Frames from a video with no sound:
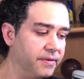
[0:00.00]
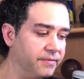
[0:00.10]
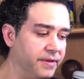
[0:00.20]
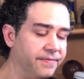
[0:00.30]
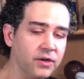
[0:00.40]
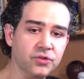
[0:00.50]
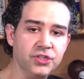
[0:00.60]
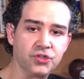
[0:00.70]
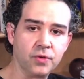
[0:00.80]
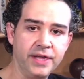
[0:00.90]
Difficult
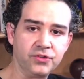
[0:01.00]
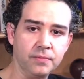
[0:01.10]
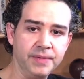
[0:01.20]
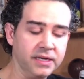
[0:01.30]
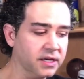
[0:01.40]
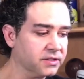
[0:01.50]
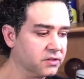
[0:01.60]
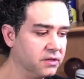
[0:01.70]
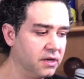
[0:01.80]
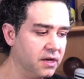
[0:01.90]
situation,
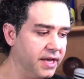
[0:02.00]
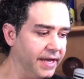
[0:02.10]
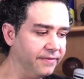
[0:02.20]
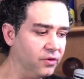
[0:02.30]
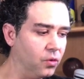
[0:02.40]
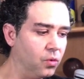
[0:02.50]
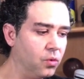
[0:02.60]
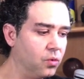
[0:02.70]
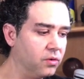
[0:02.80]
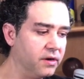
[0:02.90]
because if
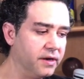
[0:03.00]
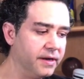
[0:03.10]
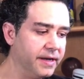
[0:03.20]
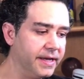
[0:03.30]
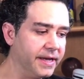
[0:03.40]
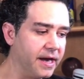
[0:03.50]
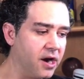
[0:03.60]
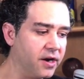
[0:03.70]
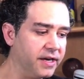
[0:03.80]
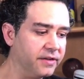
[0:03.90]
you
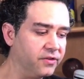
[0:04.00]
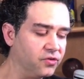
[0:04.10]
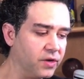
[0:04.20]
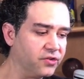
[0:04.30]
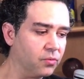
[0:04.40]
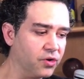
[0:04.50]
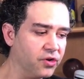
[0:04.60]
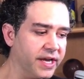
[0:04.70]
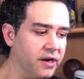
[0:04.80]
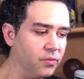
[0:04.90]
are in a situation where you're
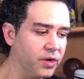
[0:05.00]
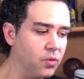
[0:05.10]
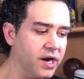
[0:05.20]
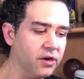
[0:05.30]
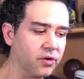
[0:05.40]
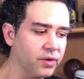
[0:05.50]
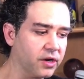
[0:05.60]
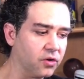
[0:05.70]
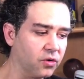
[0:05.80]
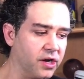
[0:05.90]
going to require a
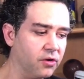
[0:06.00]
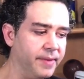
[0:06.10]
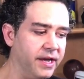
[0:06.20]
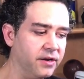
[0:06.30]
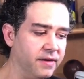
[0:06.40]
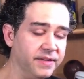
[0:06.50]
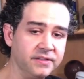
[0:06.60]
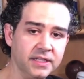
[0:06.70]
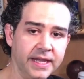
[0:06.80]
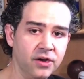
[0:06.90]
critical care bed and a
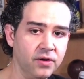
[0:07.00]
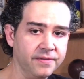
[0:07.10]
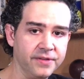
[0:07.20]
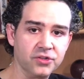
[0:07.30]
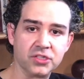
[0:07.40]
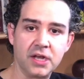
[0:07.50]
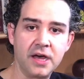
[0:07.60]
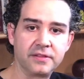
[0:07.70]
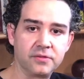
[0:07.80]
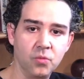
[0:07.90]
ventilator, if there's
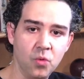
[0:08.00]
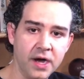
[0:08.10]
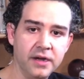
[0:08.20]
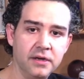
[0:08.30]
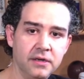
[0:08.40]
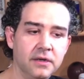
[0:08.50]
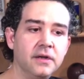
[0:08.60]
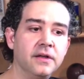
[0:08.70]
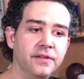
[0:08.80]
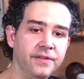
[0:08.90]
not one,
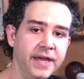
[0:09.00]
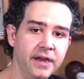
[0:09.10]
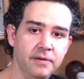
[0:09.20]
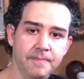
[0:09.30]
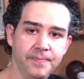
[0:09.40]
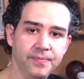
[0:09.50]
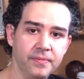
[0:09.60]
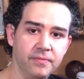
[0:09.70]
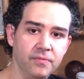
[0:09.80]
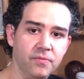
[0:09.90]
then
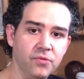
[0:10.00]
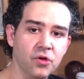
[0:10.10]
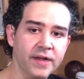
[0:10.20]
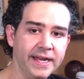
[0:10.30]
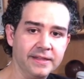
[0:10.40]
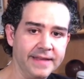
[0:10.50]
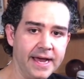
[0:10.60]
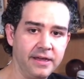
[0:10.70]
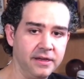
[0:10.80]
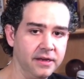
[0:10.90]
you're going to die.